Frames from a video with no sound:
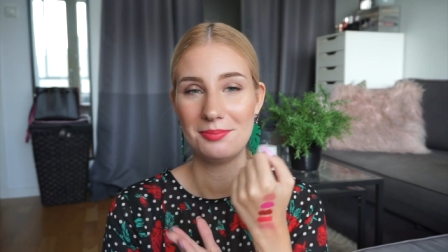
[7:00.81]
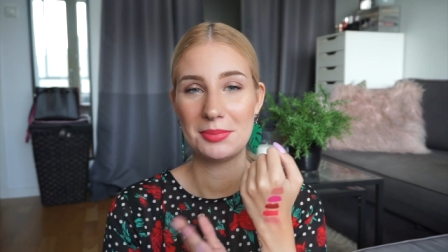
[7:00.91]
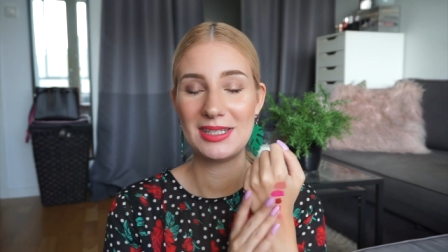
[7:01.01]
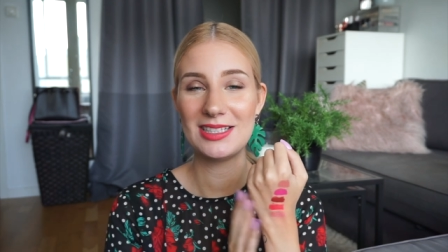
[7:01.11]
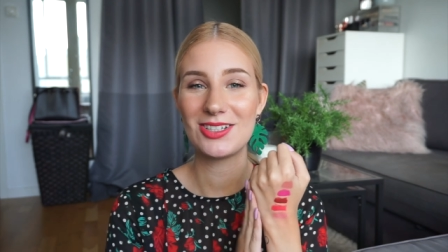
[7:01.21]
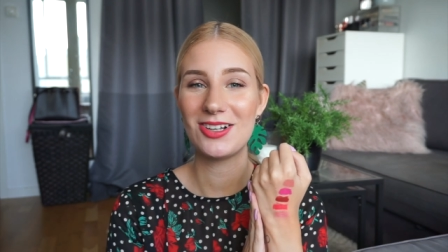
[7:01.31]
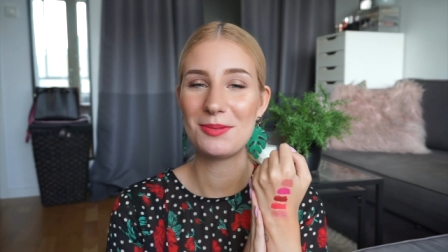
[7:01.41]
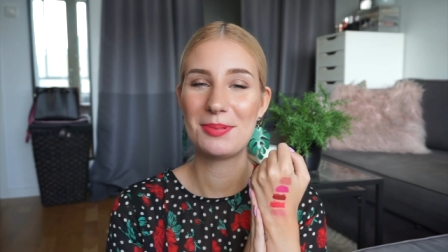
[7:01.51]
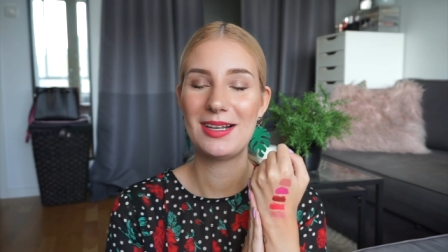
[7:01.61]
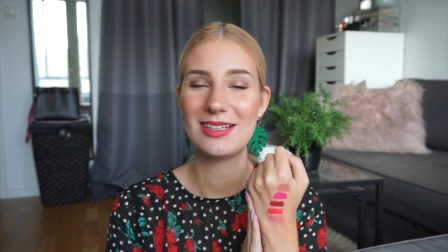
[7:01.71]
But this
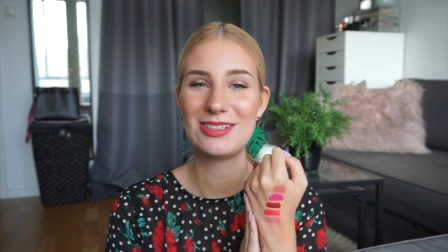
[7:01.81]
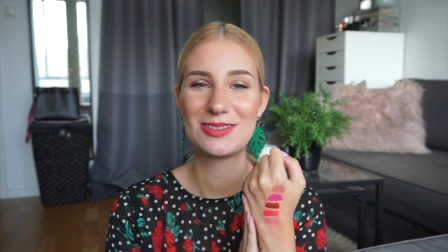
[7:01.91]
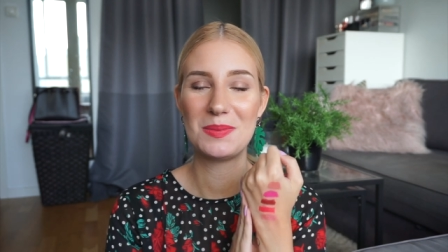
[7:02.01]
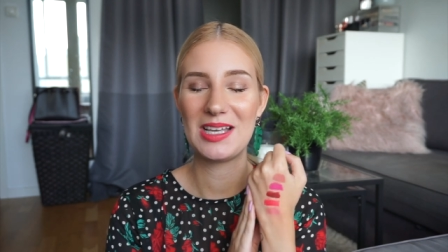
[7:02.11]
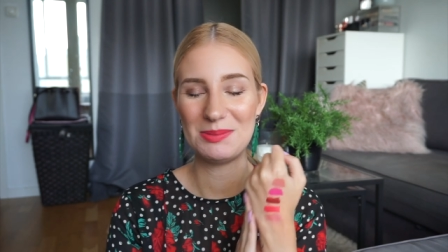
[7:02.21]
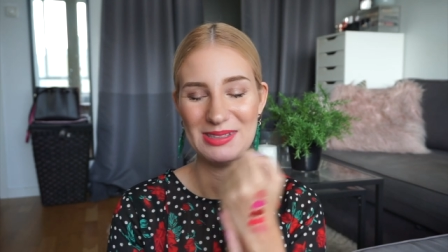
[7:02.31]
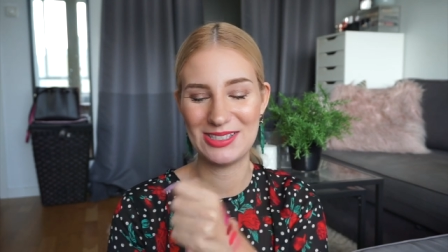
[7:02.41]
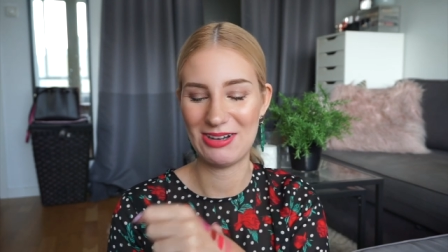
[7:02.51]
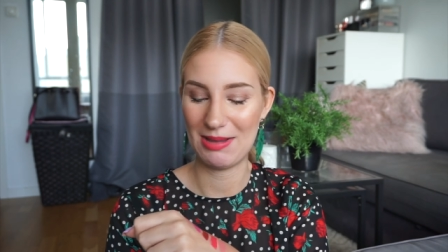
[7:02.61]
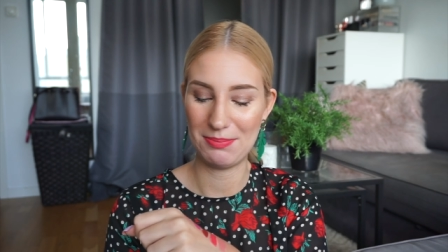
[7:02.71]
color palette just makes me
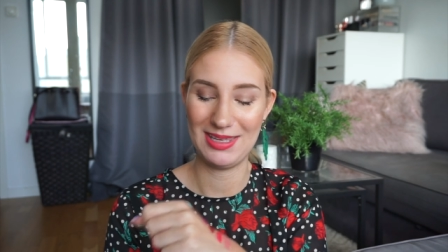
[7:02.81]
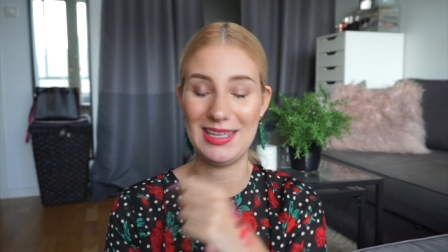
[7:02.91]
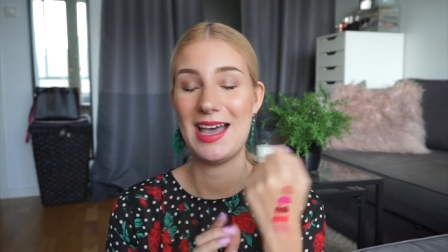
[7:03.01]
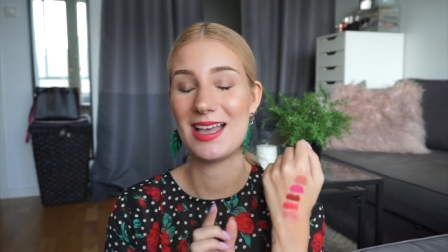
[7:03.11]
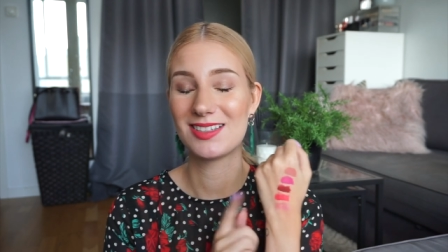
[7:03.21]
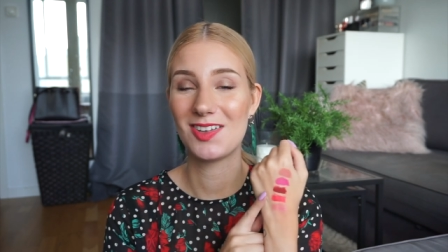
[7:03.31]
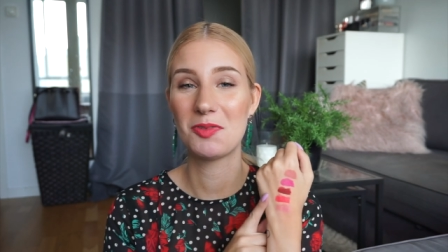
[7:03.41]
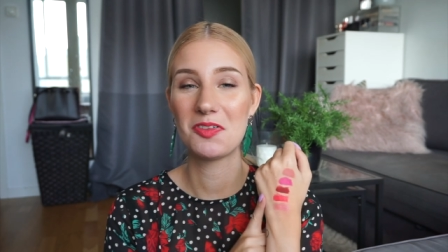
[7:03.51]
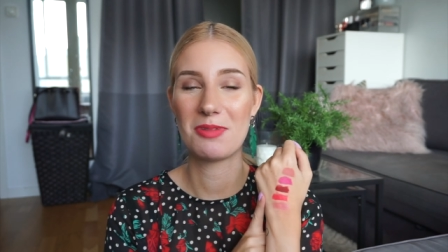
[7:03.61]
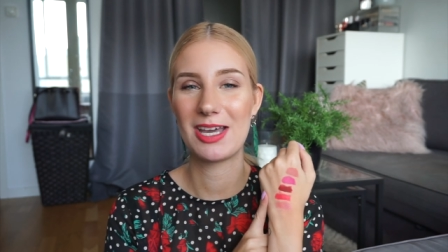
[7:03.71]
so happy. It has
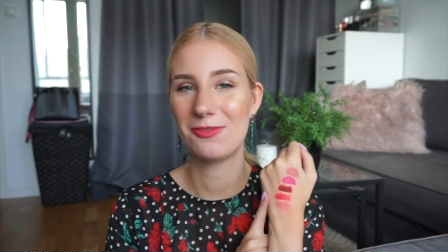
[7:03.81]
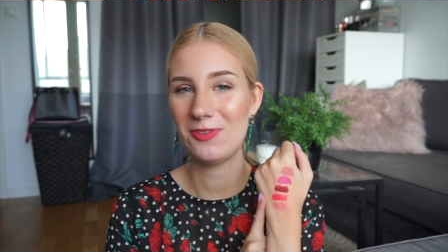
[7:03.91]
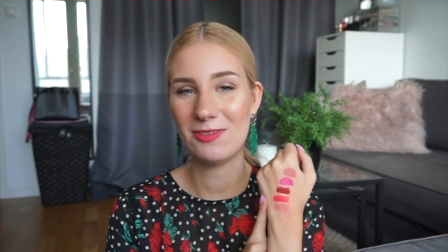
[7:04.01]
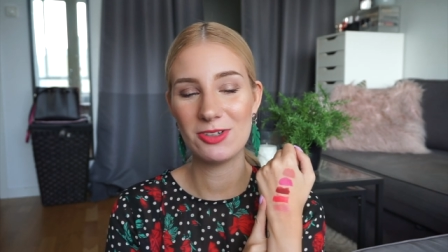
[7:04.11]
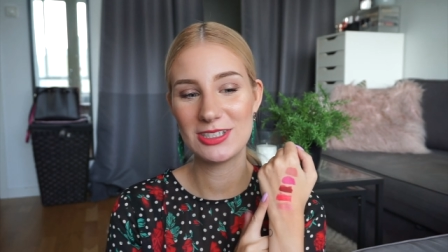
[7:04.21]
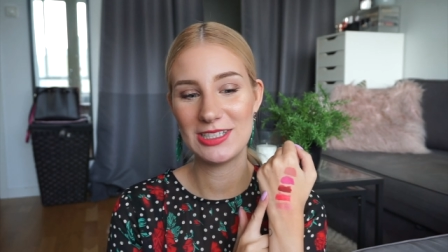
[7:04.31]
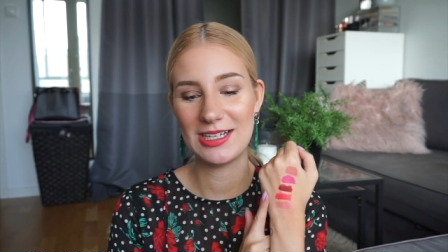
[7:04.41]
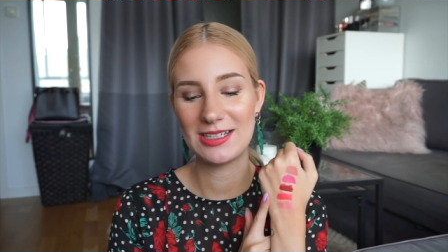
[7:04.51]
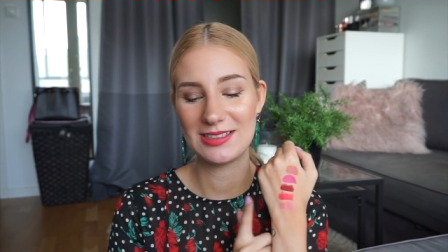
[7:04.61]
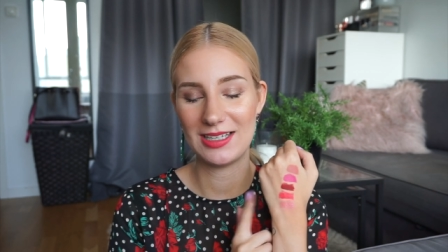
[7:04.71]
some of my favorite shades